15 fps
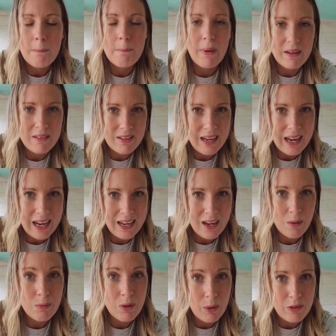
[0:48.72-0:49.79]
But today
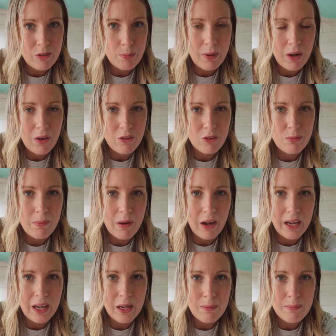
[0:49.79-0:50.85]
I'm going to plant
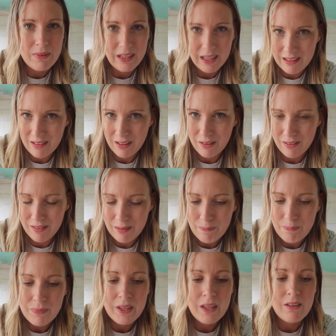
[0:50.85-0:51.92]
my potatoes.
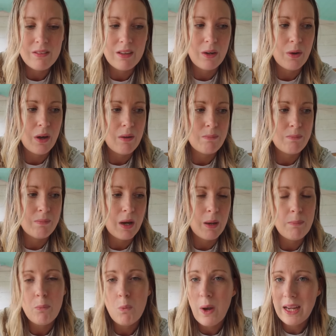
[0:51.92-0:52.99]
So
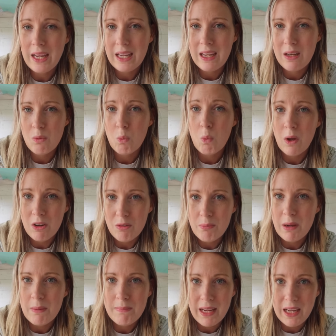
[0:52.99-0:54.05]
I'm working in one of
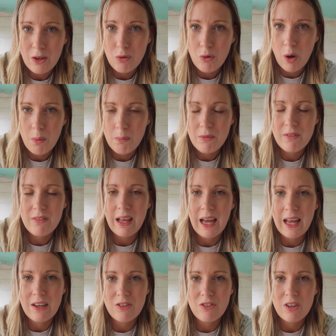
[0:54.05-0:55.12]
my main crops
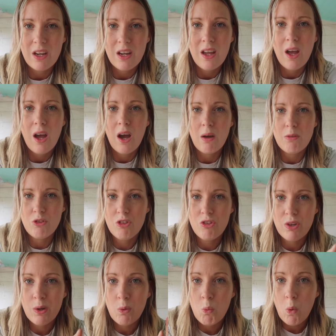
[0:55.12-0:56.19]
and I'm
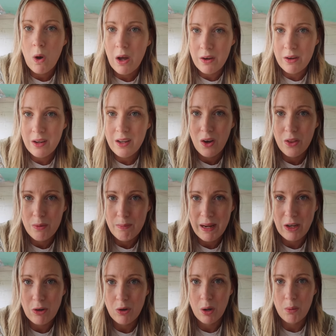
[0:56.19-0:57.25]
just doing one of the
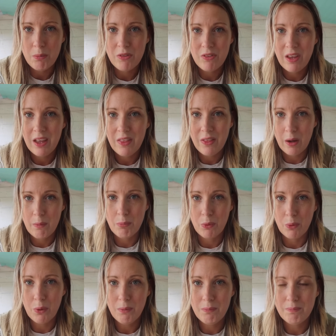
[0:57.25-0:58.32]
main crops that I
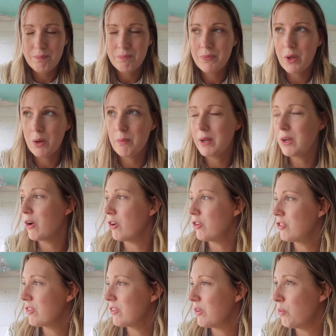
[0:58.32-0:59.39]
brought. Oh my
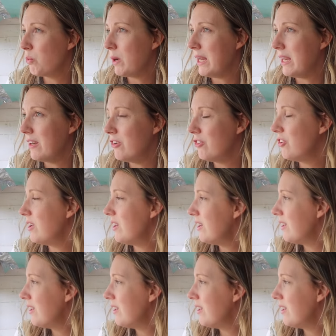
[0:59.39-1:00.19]
gosh, the wind.